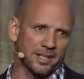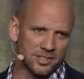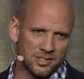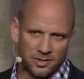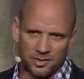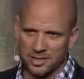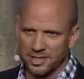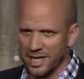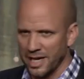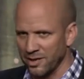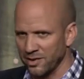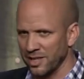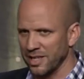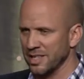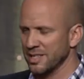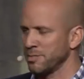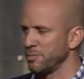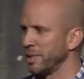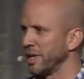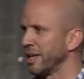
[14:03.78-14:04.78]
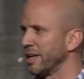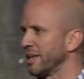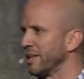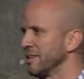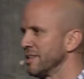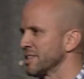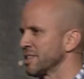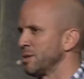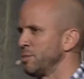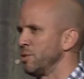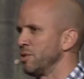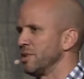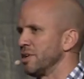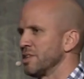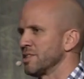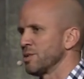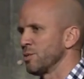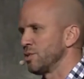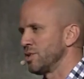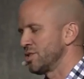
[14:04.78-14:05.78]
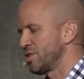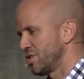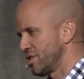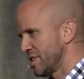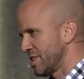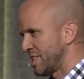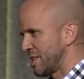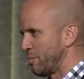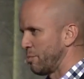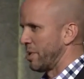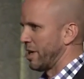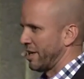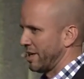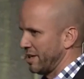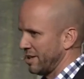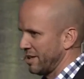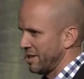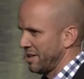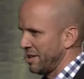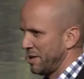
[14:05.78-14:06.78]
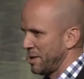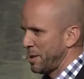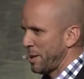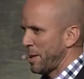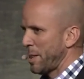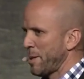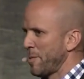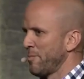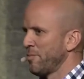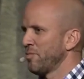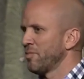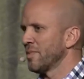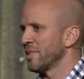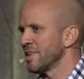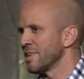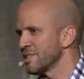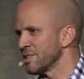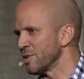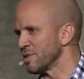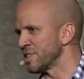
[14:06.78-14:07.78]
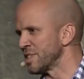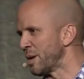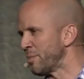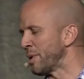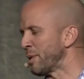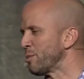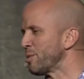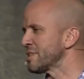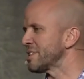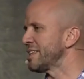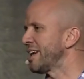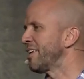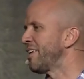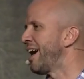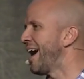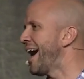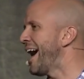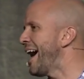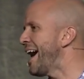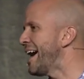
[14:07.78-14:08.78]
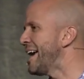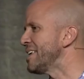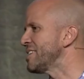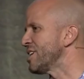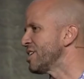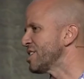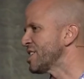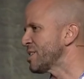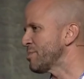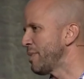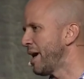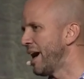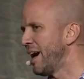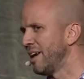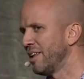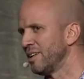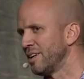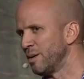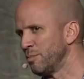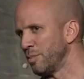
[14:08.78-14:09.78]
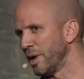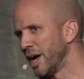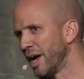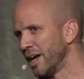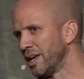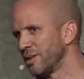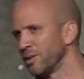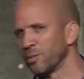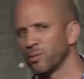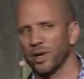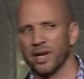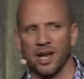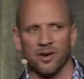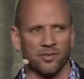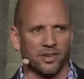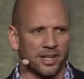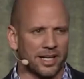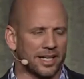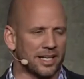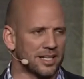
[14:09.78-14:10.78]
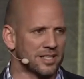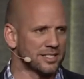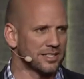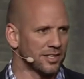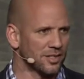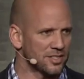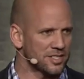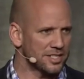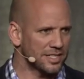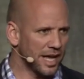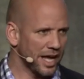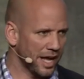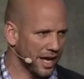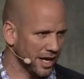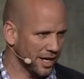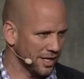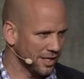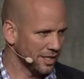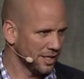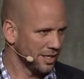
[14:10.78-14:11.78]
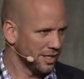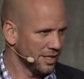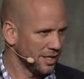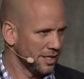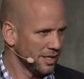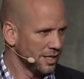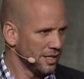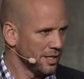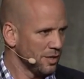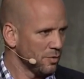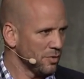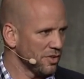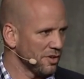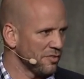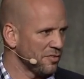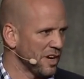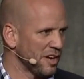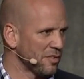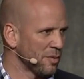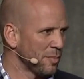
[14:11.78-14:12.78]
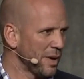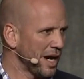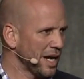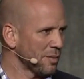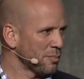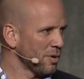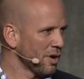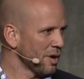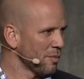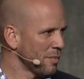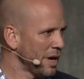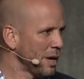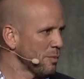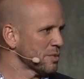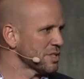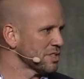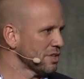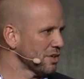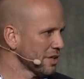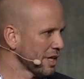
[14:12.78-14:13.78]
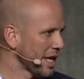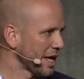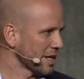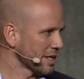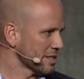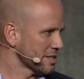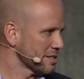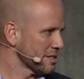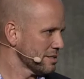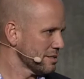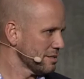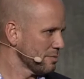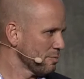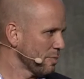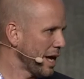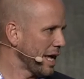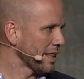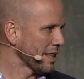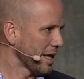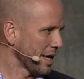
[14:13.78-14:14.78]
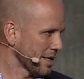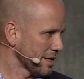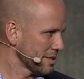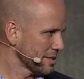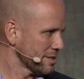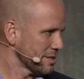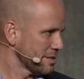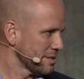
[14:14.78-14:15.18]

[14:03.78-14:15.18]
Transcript: So integrity is big in this community, so we should just admit it. So some people say our eyes, our smile, our butt, whatever it is, they'll say their favorite body part. Mine was their legs, my legs.